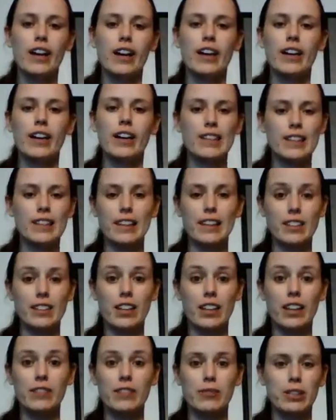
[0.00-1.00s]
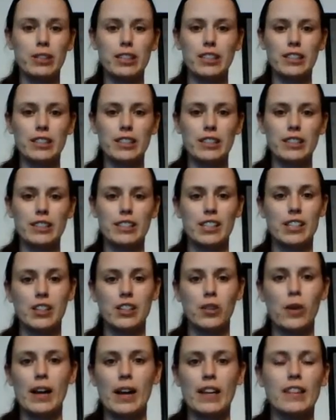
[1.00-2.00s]
And like I said, I really didn't
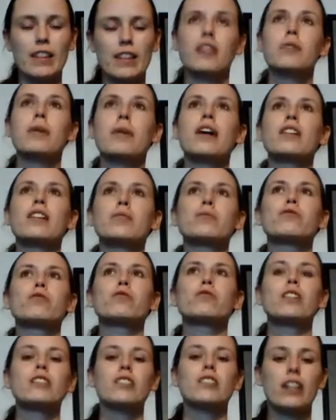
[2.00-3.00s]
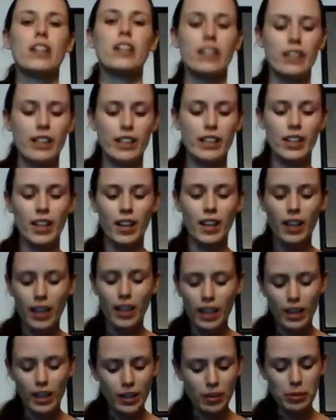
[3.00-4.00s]
know anything about it before I started it.
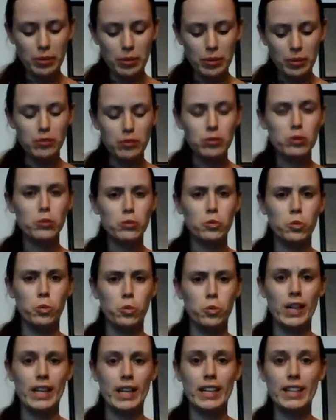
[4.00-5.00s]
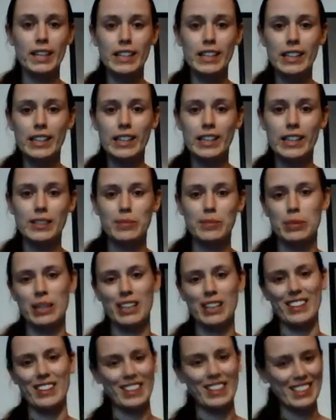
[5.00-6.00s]
It was weird,
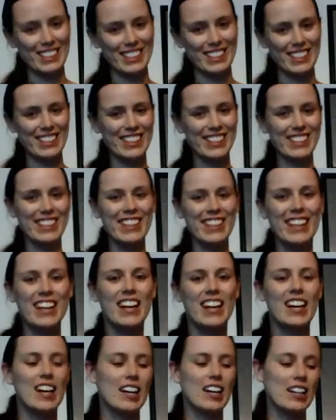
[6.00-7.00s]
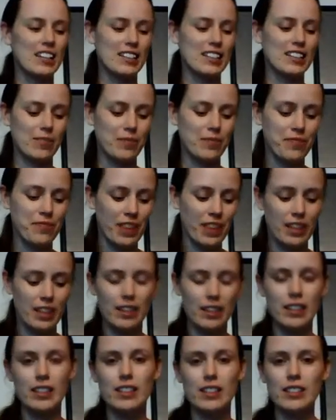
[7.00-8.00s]
but I liked it. Um,
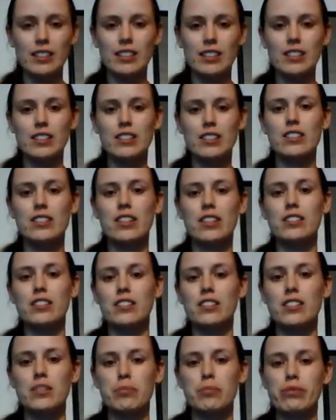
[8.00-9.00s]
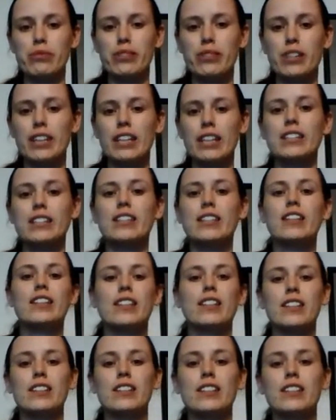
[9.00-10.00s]
uh, there's this plague
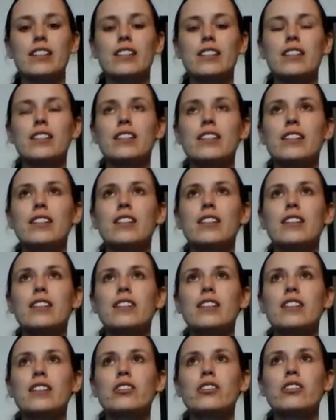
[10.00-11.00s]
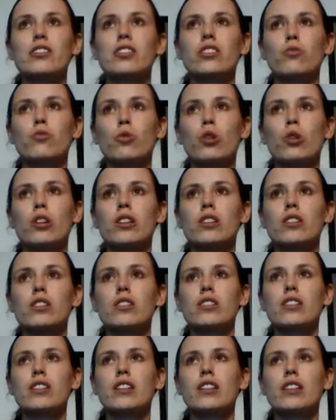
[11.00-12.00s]
hitting a certain
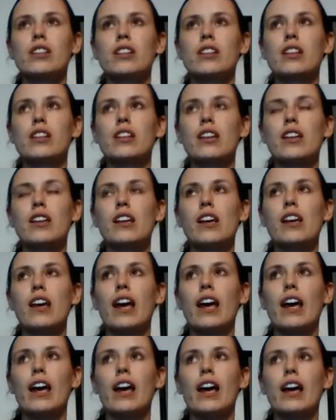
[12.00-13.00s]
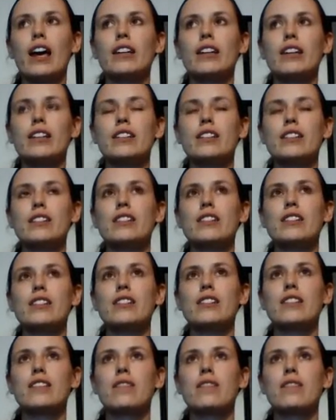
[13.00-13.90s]
world, and